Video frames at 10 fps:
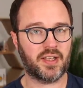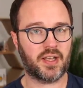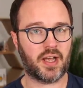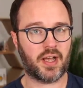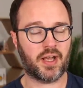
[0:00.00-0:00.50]

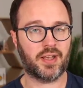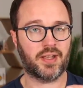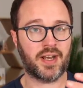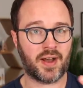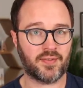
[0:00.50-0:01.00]
uh, in
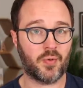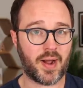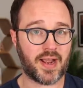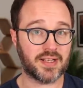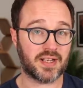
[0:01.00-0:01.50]
other
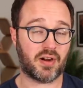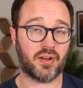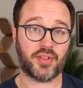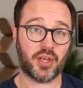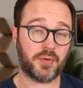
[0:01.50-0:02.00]
ways. There are
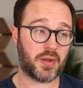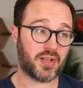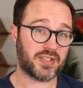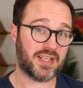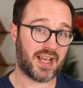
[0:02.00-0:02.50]
third
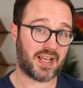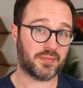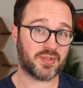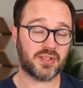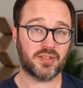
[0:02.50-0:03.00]
party
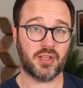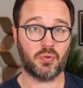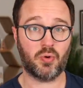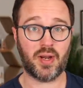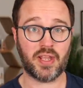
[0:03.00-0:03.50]
apps that
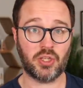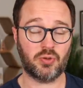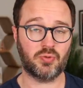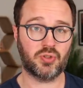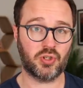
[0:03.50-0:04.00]
will let you
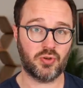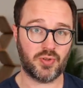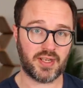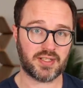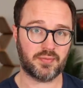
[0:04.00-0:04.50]
do
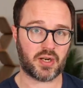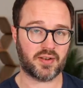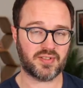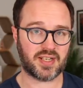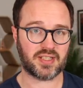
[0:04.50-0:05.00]
this and kind of
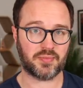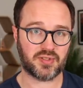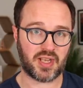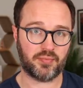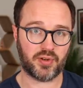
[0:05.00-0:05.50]
set up
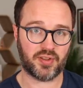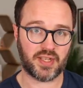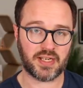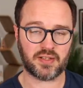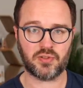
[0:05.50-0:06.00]
separate
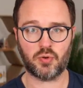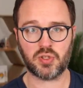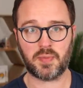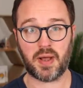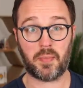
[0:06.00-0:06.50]
things. I've talked
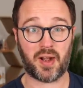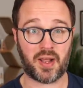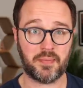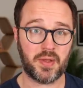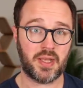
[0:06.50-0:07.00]
about
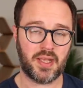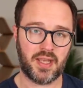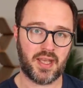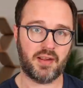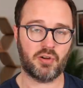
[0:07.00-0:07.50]
Plum
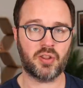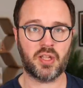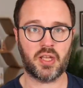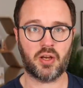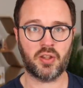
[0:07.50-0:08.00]
here on
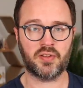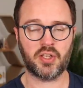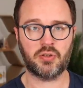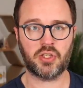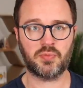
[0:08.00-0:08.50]
the on the
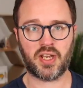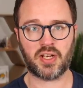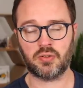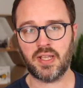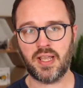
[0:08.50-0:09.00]
YouTube
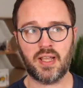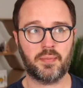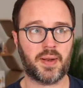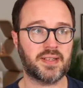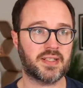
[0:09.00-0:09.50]
channel.
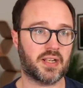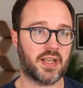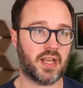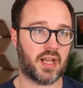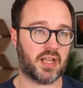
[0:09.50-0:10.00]
Places like
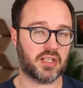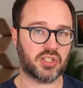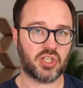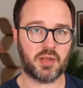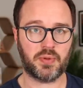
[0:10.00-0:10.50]
uh,
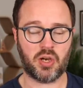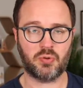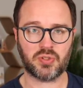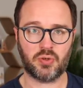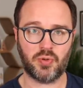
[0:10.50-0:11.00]
Chip,
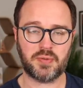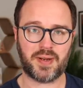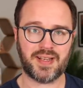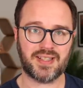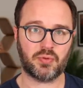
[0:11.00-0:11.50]
Yolt, all these
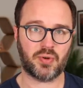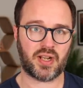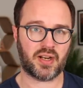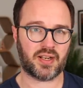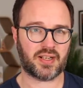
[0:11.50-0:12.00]
places will
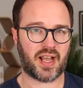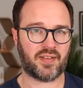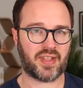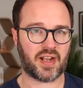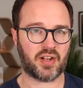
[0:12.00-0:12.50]
kind of have
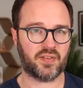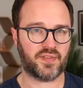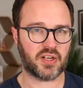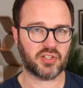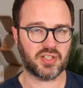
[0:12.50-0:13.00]
that kind of
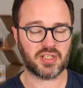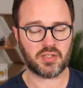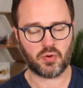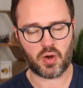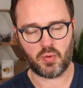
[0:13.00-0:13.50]
function. Doesn't
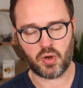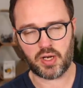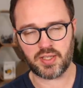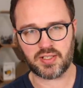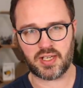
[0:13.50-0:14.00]
quite work in
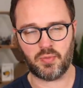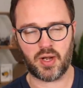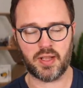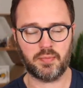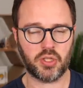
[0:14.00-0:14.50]
the same
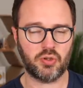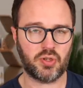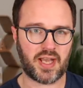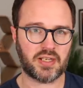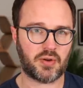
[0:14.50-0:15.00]
way, but you
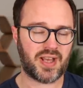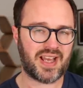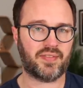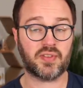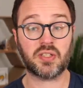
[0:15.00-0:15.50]
can, don't
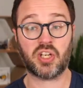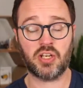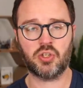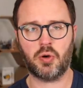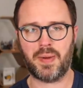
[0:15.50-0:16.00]
have to
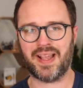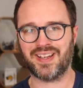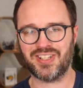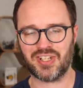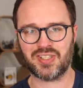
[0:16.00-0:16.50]
change your bank
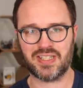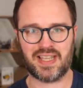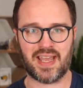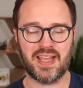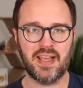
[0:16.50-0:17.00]
just to
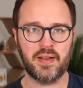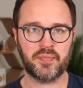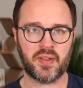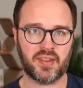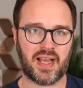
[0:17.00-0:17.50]
get
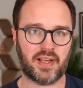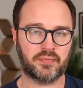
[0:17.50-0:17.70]
that.